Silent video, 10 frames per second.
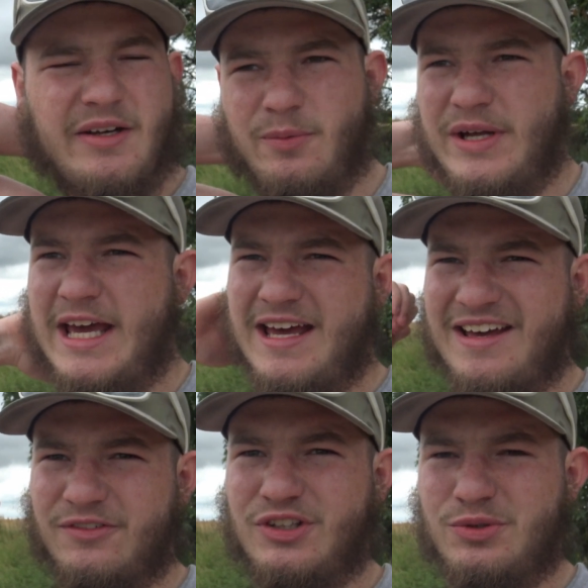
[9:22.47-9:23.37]
We
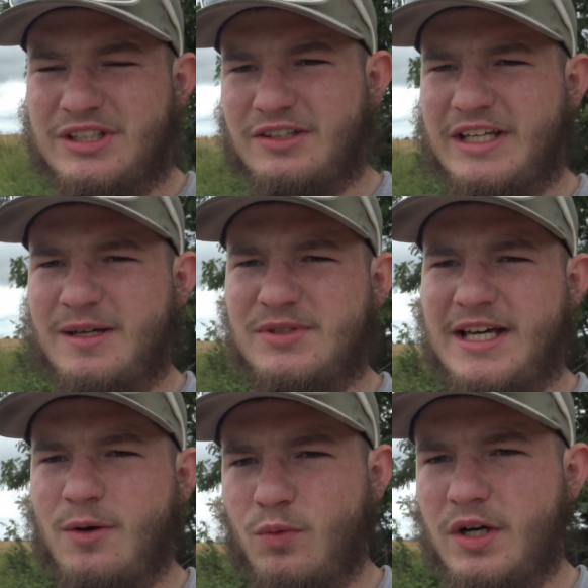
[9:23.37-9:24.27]
have 2 cell cams
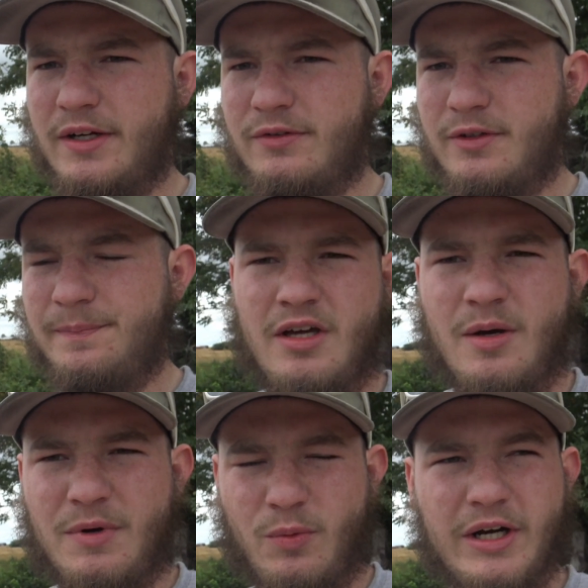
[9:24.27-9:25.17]
out, one of
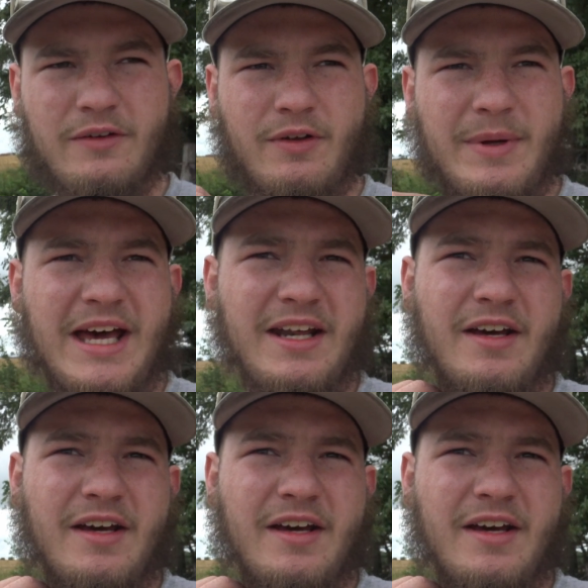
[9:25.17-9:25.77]
them had